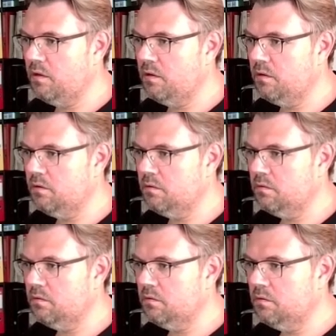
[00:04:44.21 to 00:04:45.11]

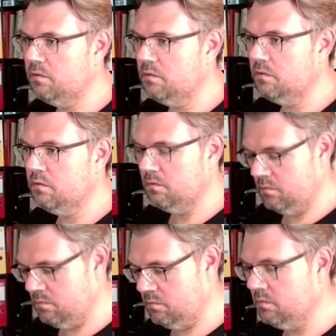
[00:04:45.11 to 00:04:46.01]

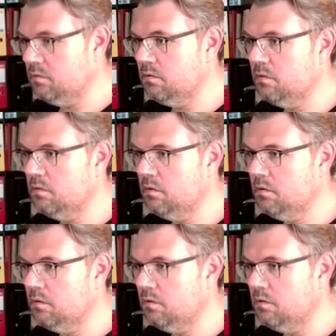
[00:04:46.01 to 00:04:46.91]

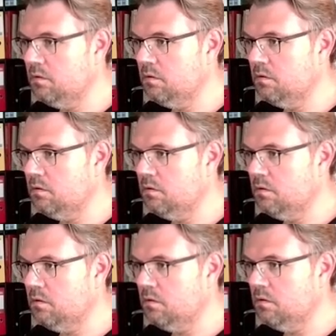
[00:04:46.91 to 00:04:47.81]

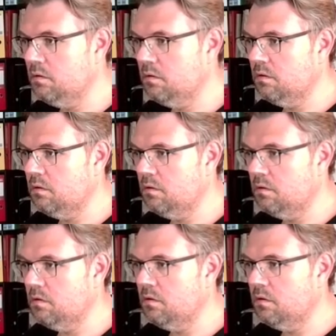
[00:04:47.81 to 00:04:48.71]

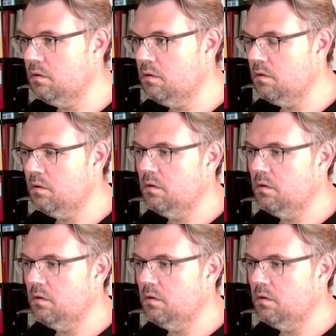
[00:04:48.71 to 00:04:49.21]
No one is speaking in this clip.